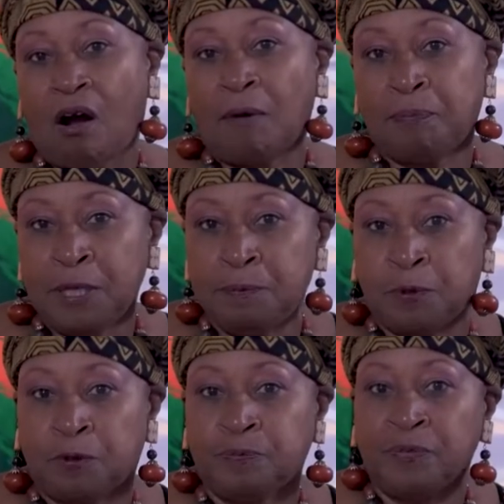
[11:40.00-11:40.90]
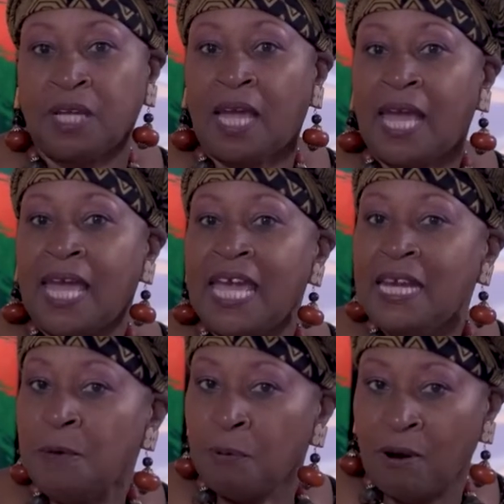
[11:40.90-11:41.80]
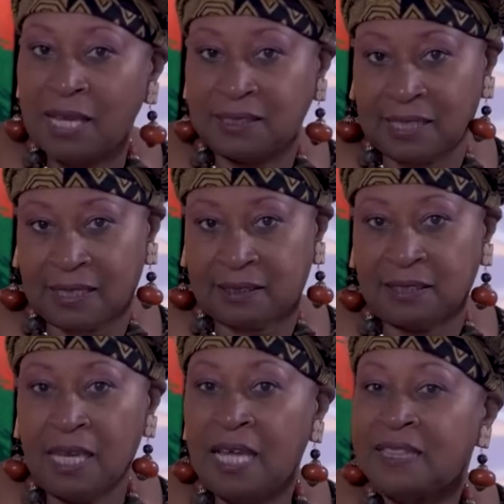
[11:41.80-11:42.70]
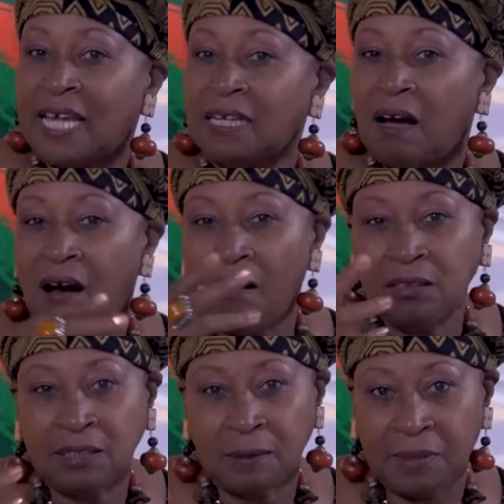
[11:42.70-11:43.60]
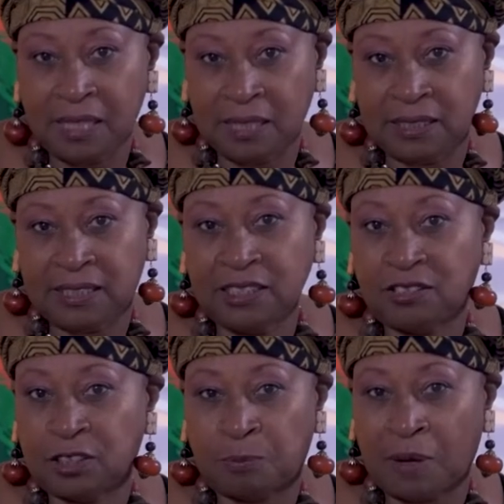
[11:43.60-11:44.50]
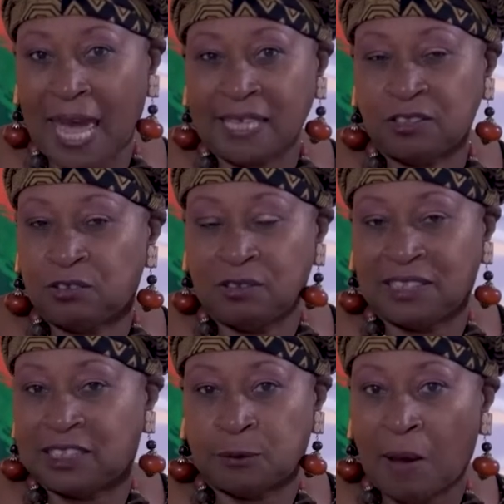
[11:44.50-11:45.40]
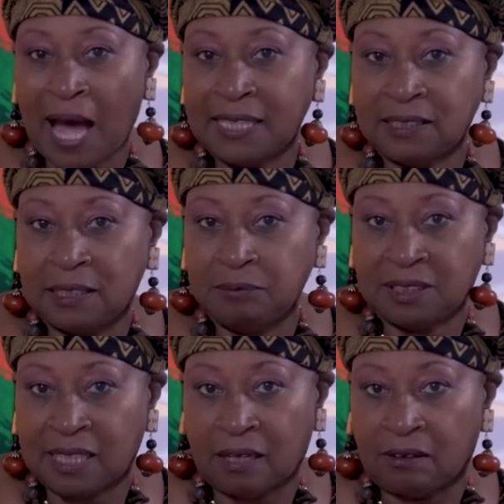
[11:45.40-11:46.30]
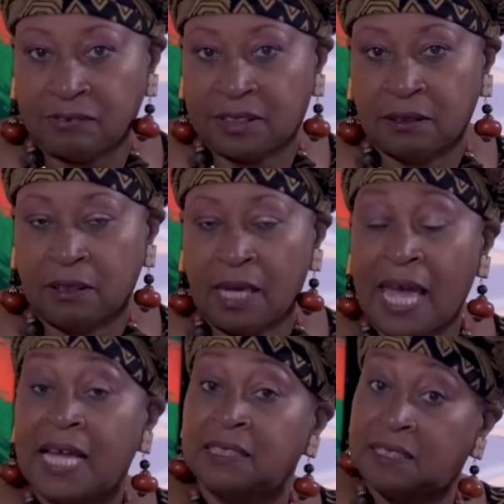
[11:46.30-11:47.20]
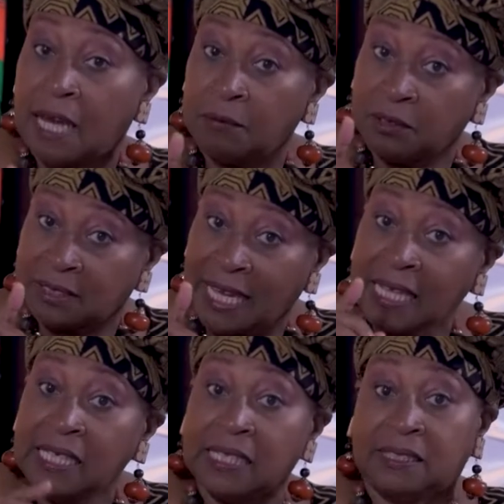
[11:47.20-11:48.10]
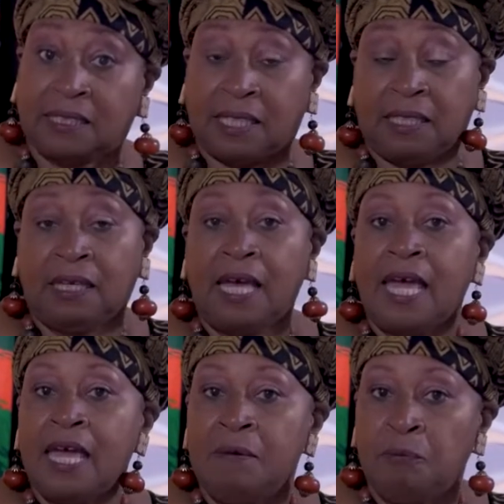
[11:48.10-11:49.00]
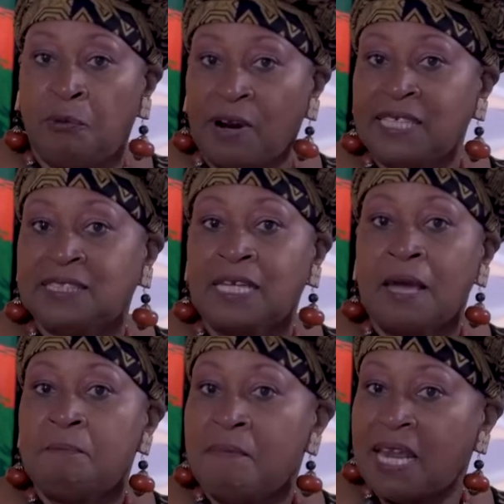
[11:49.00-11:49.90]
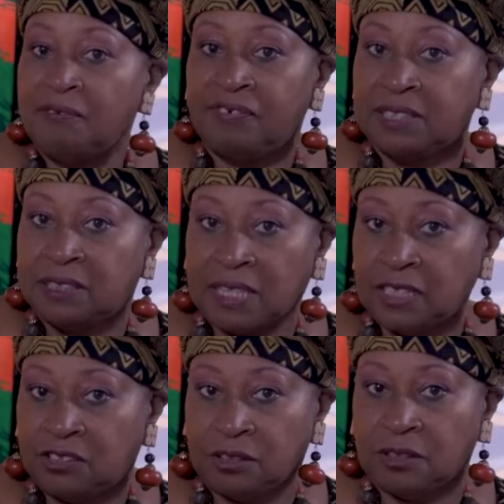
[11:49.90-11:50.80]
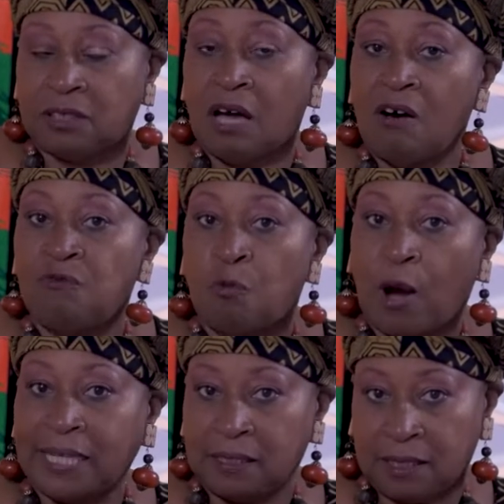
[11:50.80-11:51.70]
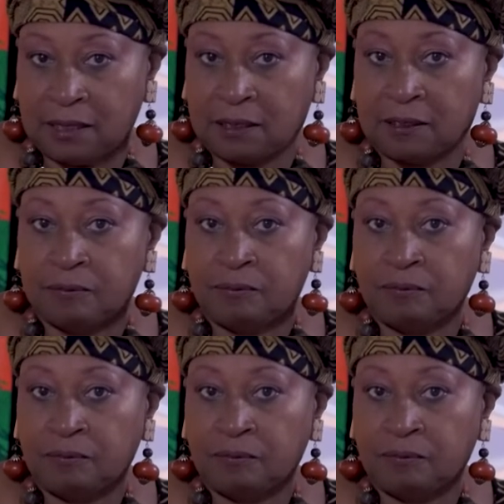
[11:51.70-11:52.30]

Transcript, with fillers: our people in a process that ultimately teaches blacks to despise themselves and simultaneously embrace manifestations of whiteness.